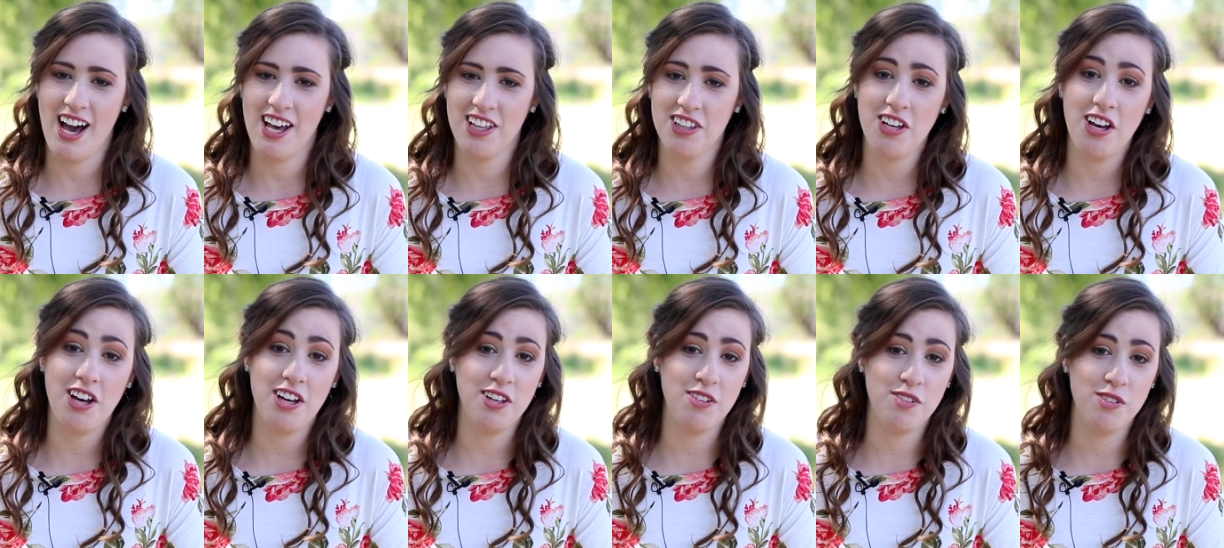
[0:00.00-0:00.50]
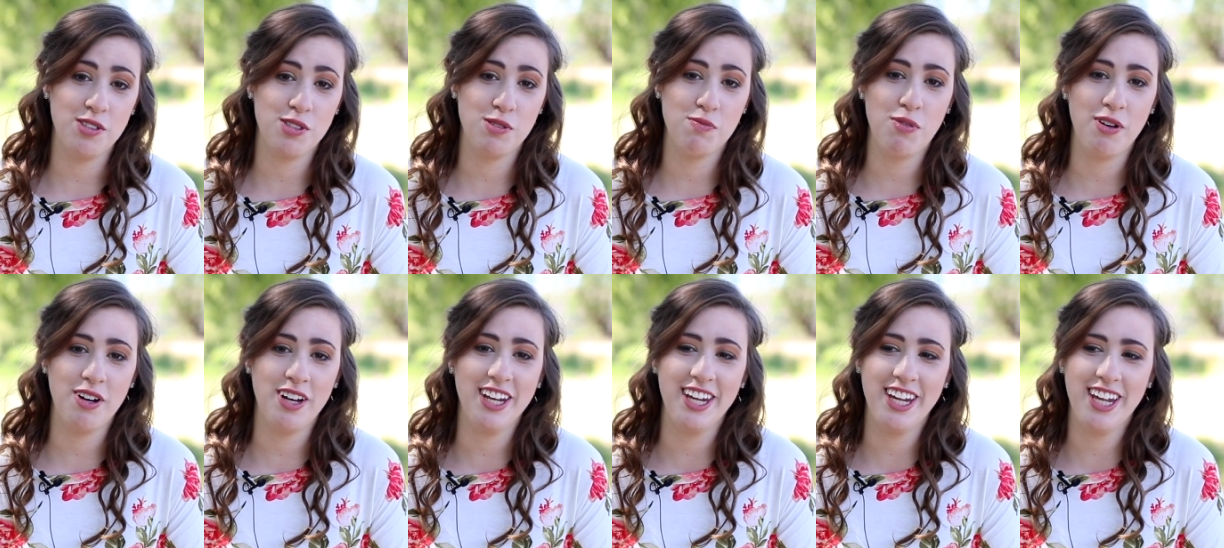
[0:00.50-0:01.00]
thought he was pretty
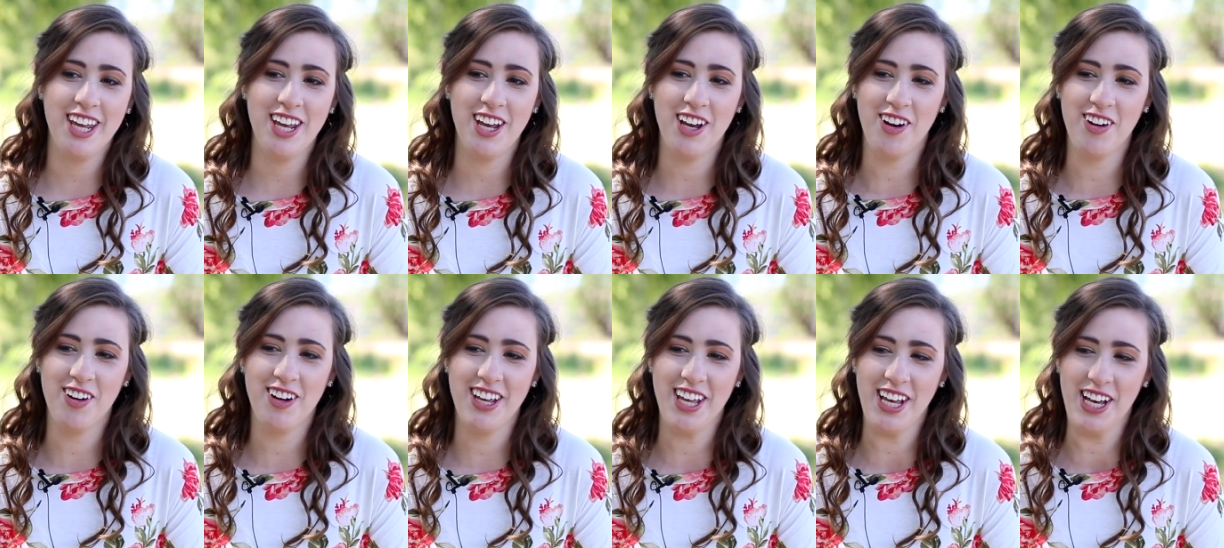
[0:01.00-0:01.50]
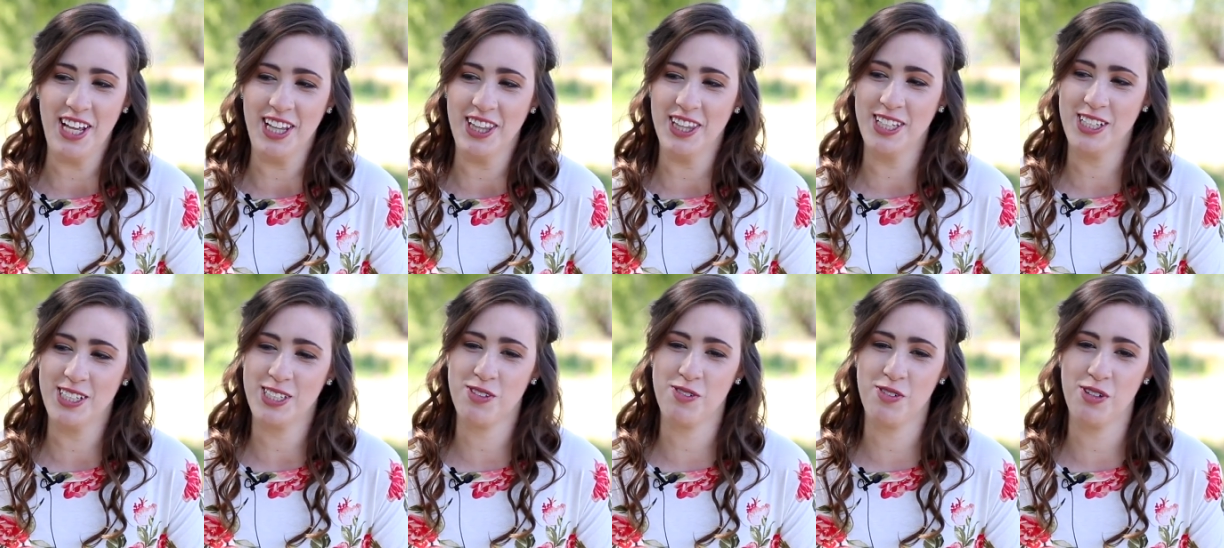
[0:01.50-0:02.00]
cute. He had
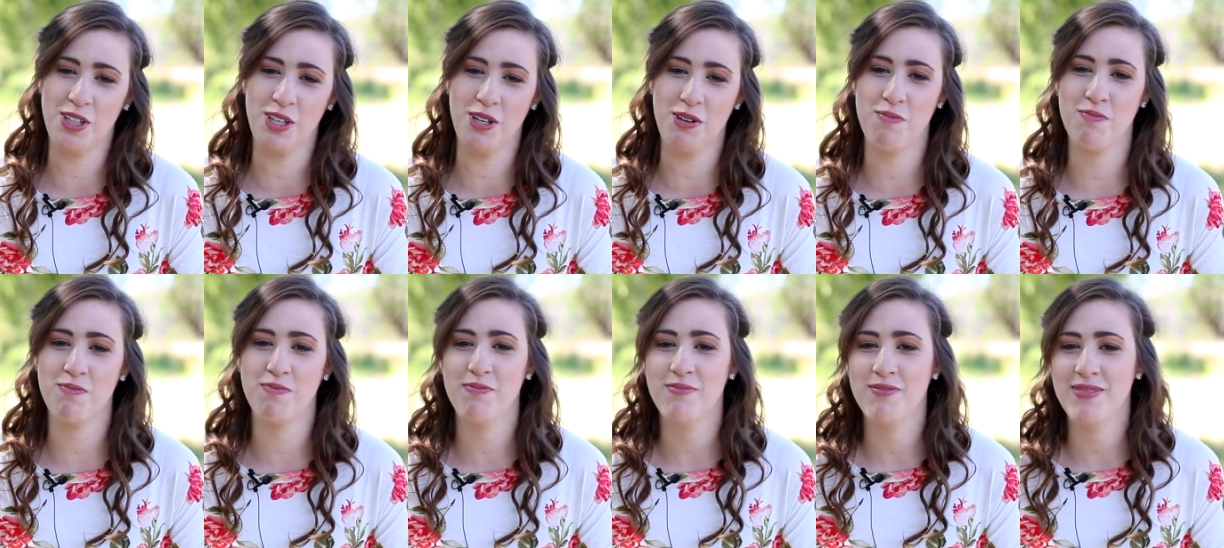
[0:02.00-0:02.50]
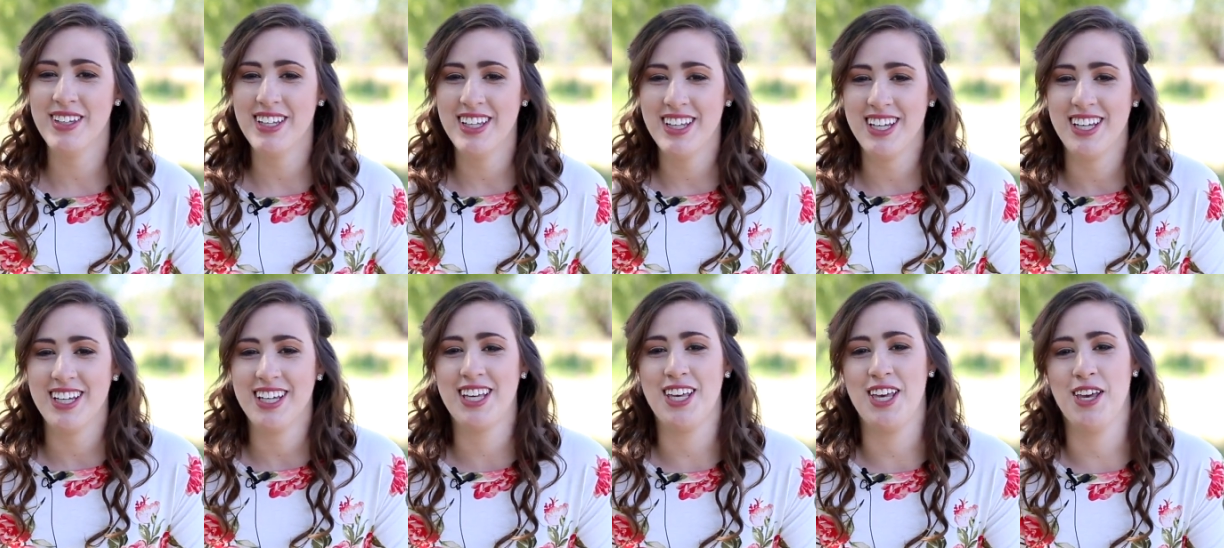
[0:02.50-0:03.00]
this really
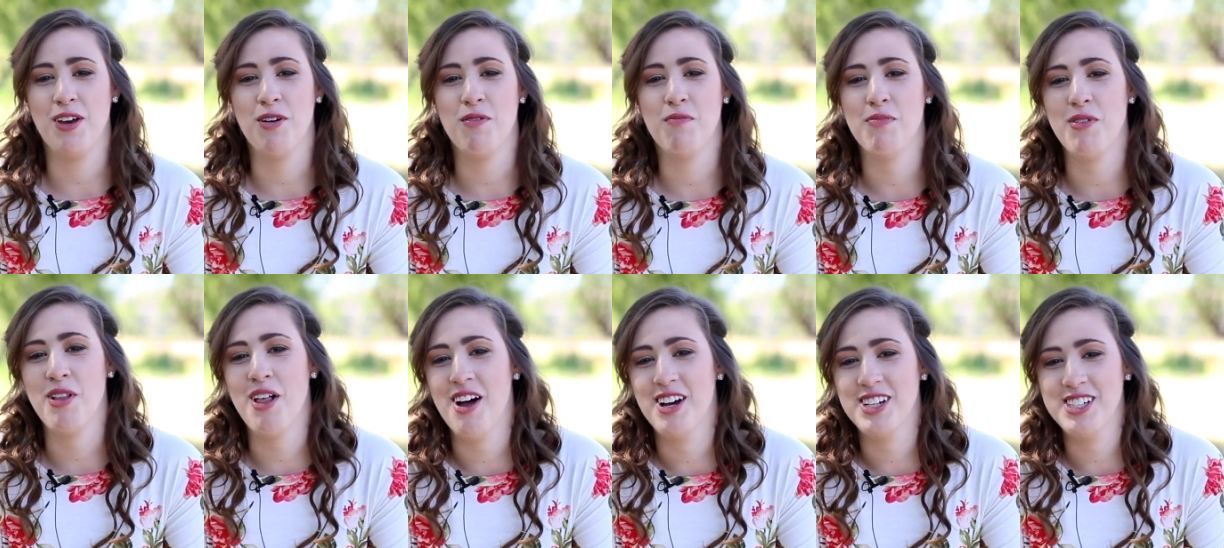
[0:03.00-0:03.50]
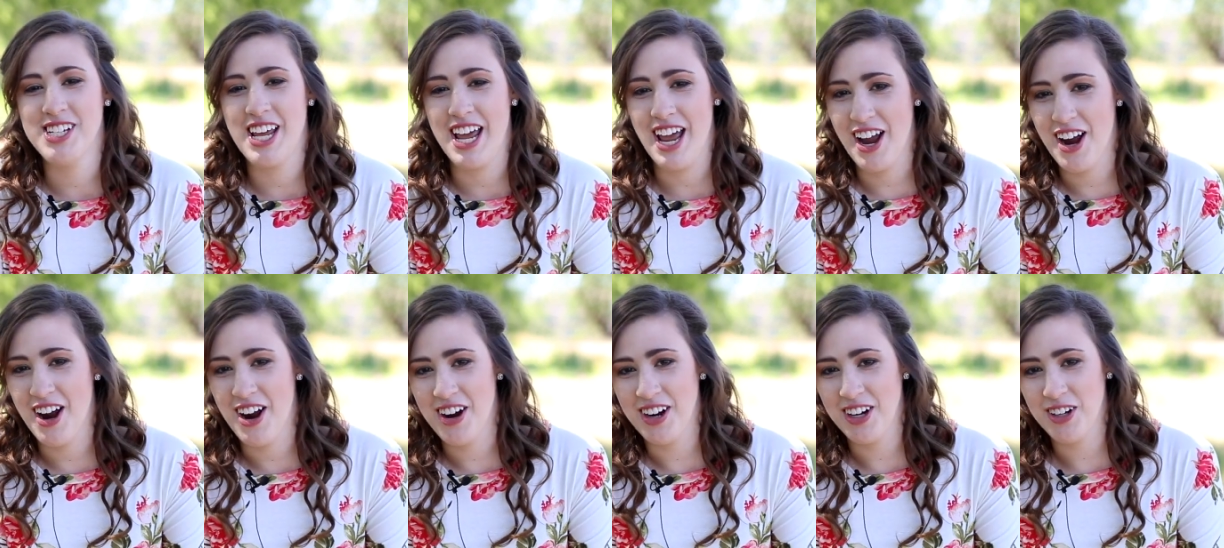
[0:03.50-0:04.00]
cute blonde hair
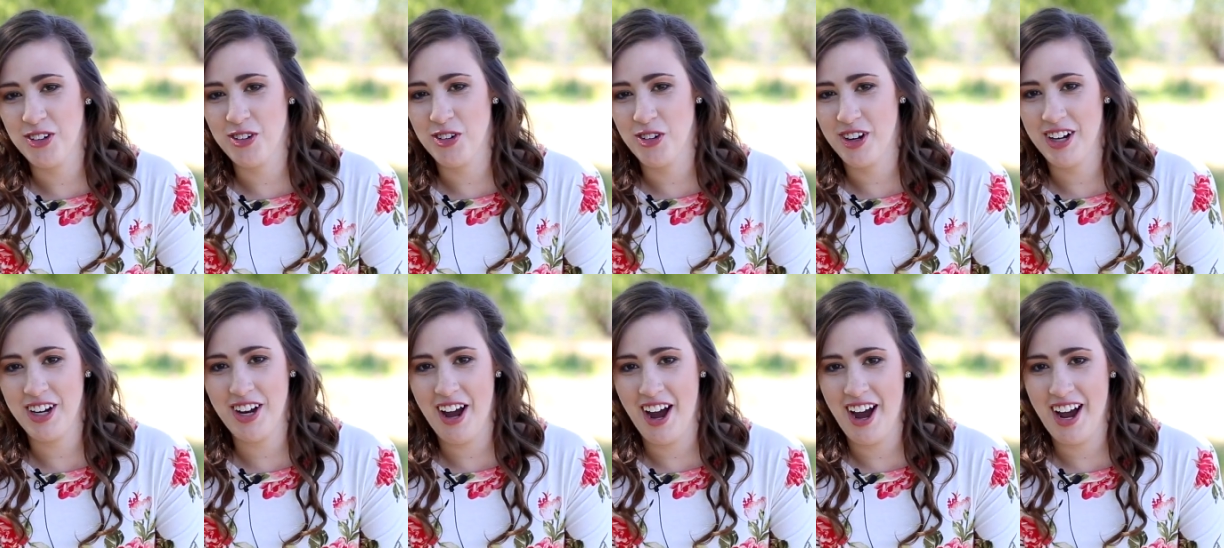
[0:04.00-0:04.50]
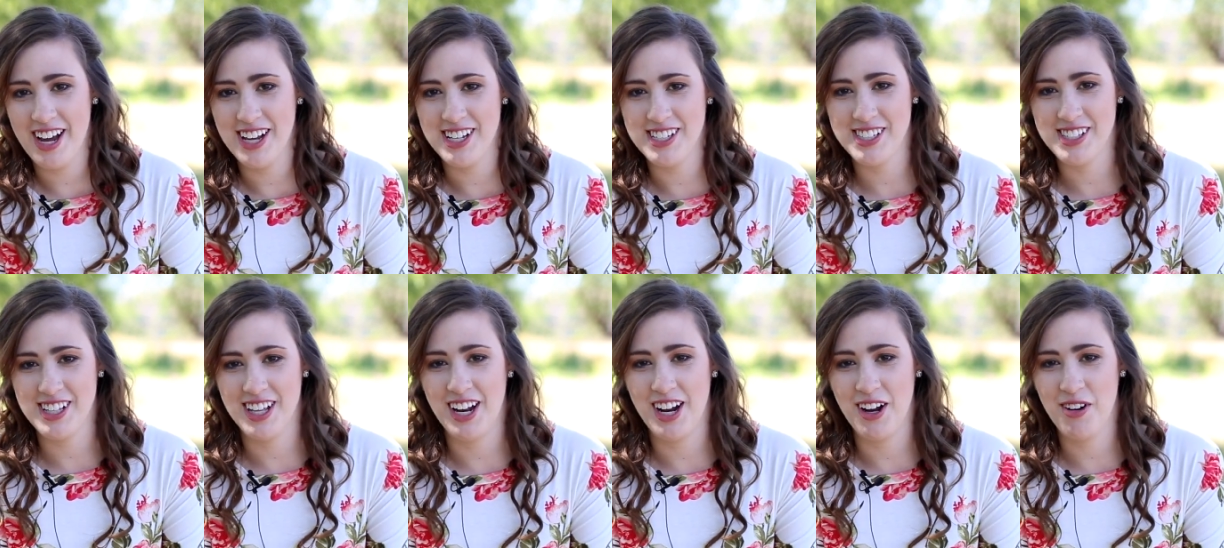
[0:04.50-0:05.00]
and green eyes that
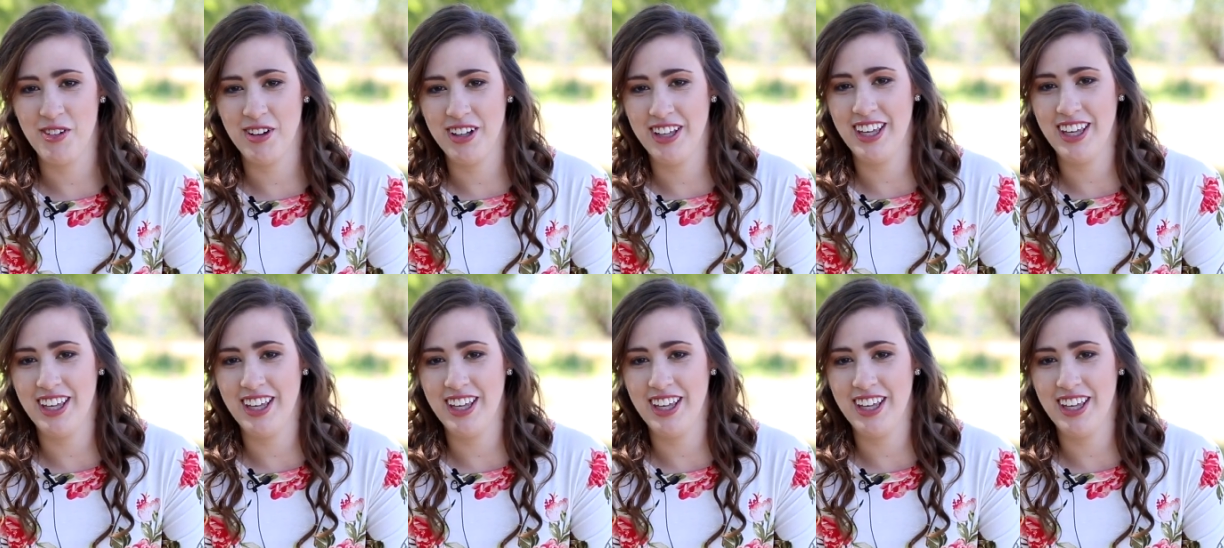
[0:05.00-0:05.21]
I really